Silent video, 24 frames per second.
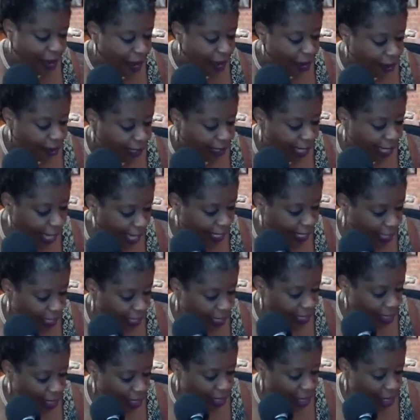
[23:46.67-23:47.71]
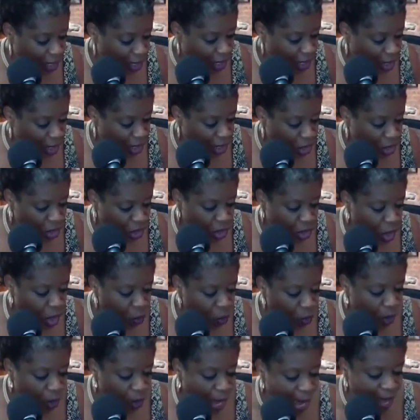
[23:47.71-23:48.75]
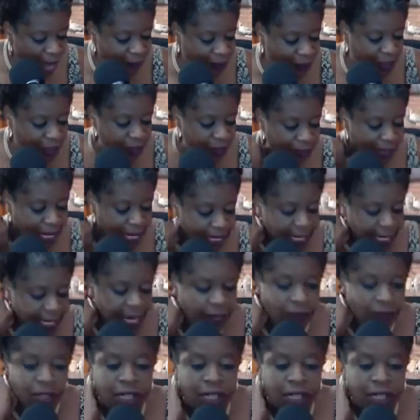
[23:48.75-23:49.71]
Okay, you don't have to make it.